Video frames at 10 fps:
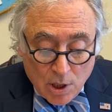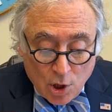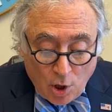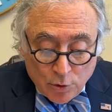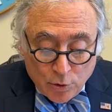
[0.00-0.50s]

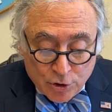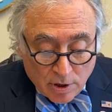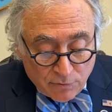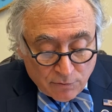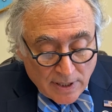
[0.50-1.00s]
closure
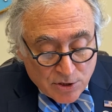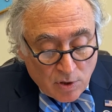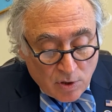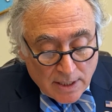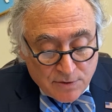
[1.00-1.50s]
of
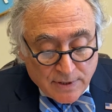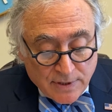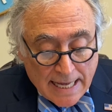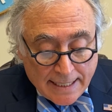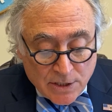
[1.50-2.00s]
restaurants for
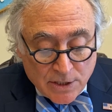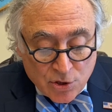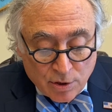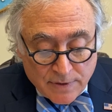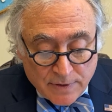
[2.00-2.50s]
dine-in
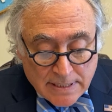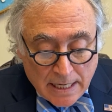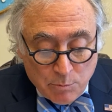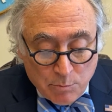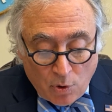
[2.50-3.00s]
service
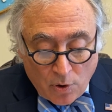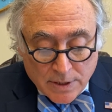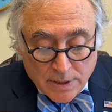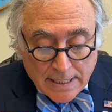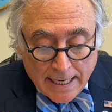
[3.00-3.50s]
and
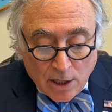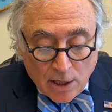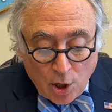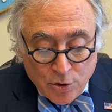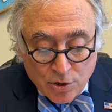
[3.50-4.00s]
bars and
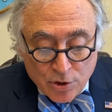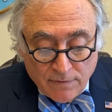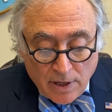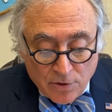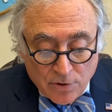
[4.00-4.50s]
closure
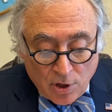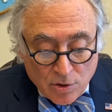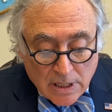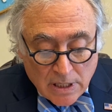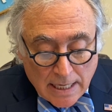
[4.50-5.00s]
of other
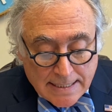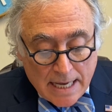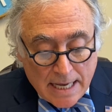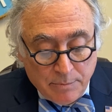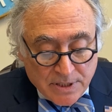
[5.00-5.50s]
close
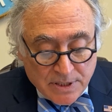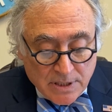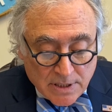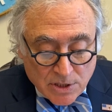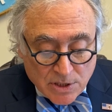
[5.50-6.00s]
contact
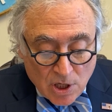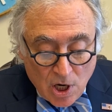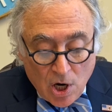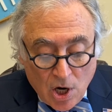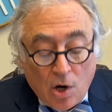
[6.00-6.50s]
businesses
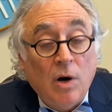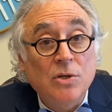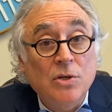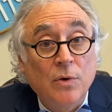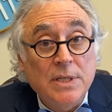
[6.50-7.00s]
are
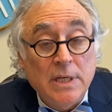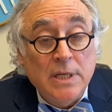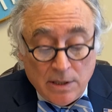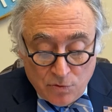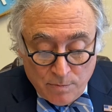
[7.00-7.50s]
also
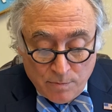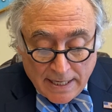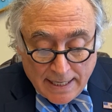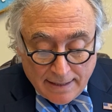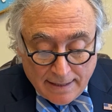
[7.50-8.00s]
extended through
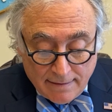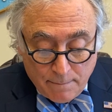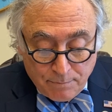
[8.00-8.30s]
May 8th.